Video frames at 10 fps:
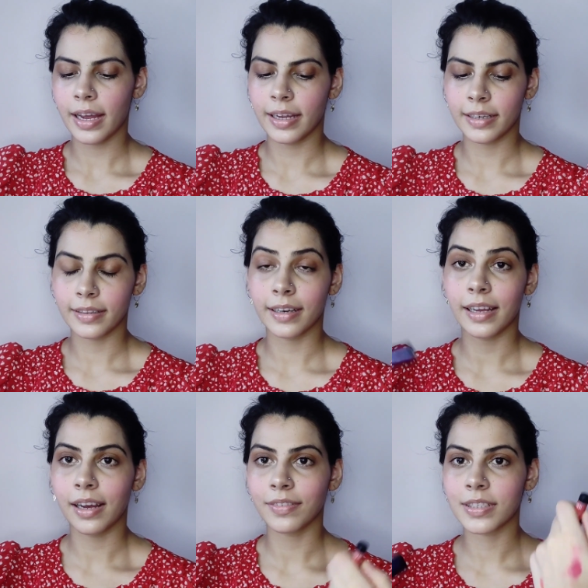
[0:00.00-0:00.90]
And
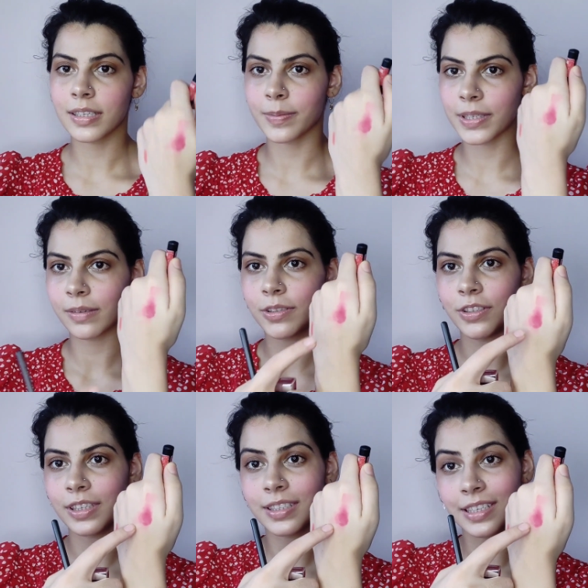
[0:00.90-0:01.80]
then I have this lipstick,
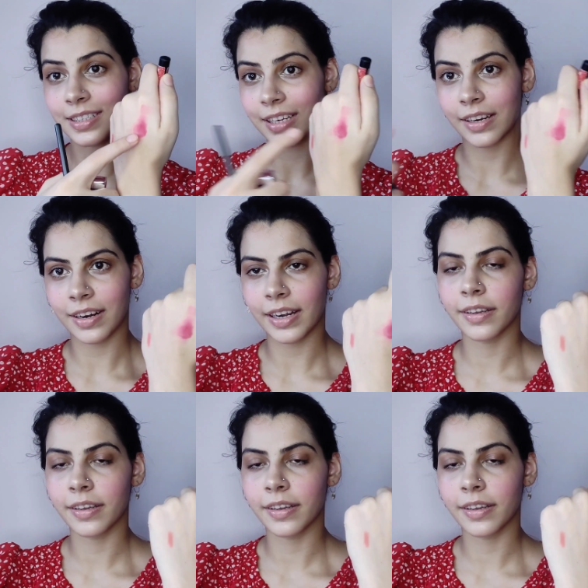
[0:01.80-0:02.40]
which you can see stained